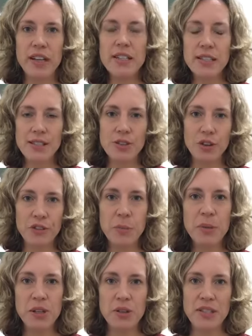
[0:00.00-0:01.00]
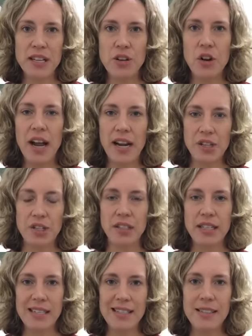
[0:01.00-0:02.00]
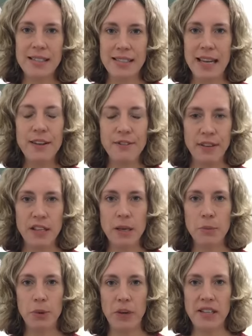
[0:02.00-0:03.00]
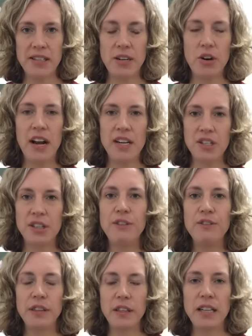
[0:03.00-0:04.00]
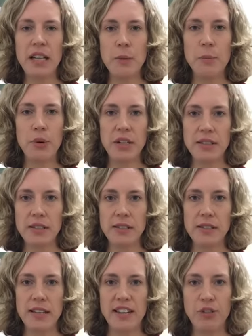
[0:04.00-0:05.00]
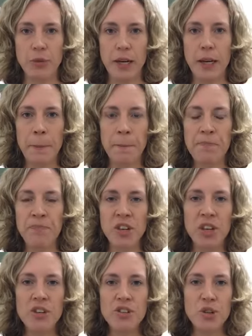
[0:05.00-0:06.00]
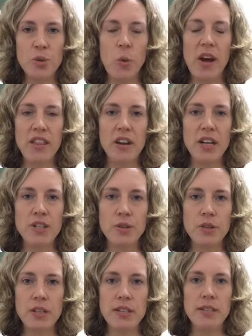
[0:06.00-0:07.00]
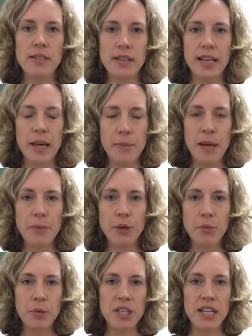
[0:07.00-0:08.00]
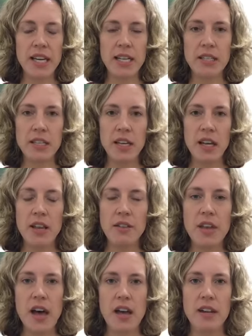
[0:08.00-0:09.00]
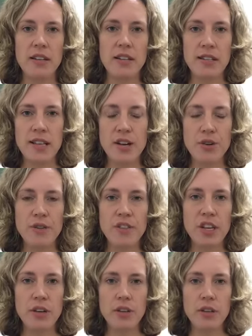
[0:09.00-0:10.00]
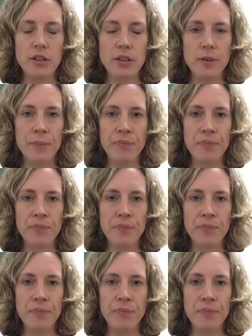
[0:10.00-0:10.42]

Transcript: it's often because they're not actually safe in their bodies. They're not actually feeling their bodies in a safe way. So the way that I do this is I get people to pretend that the center of the earth,